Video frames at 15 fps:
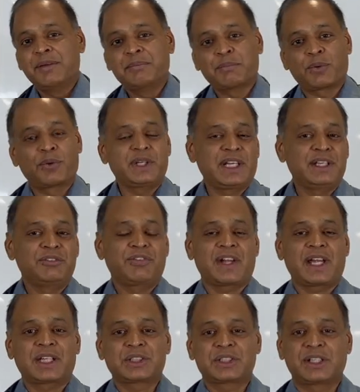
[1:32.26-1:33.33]
protein
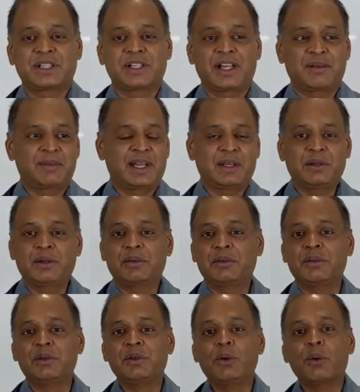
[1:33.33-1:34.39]
faction, I'm a
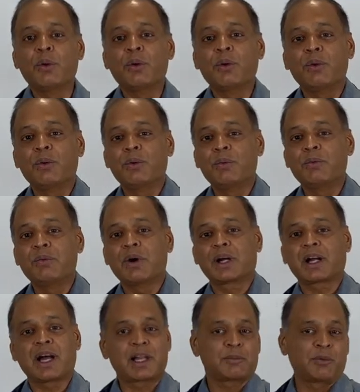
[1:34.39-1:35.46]
low
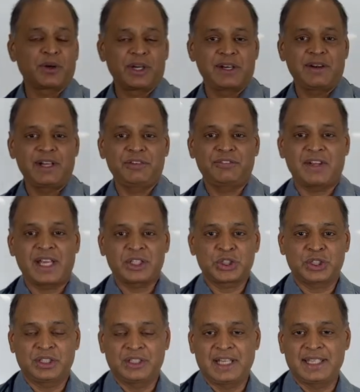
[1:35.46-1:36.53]
carbohydrate
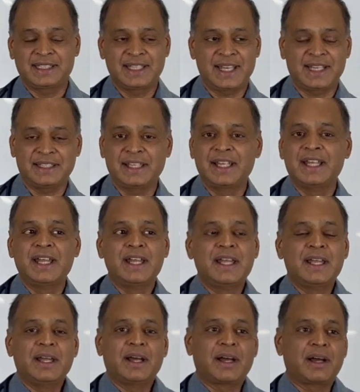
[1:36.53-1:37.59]
faction, like that.
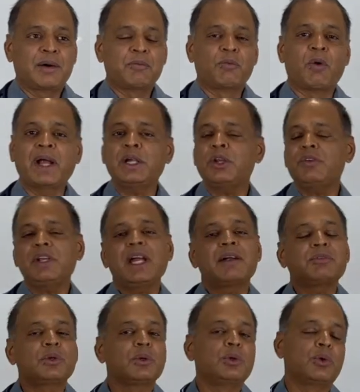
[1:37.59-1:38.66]
Why do we
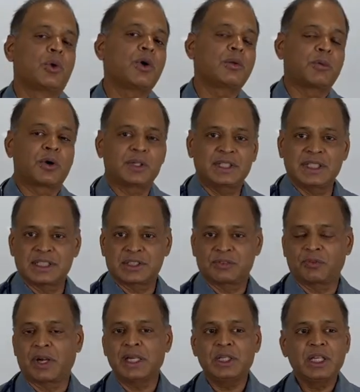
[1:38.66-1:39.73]
have to know about this?
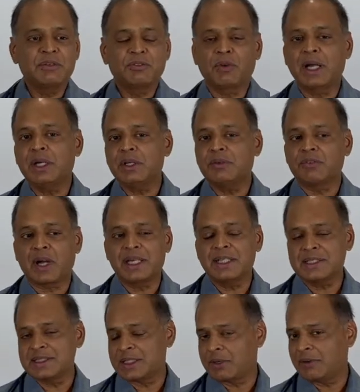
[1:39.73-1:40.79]
Why
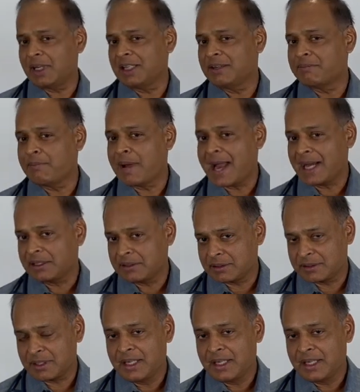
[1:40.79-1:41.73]
does it really matter?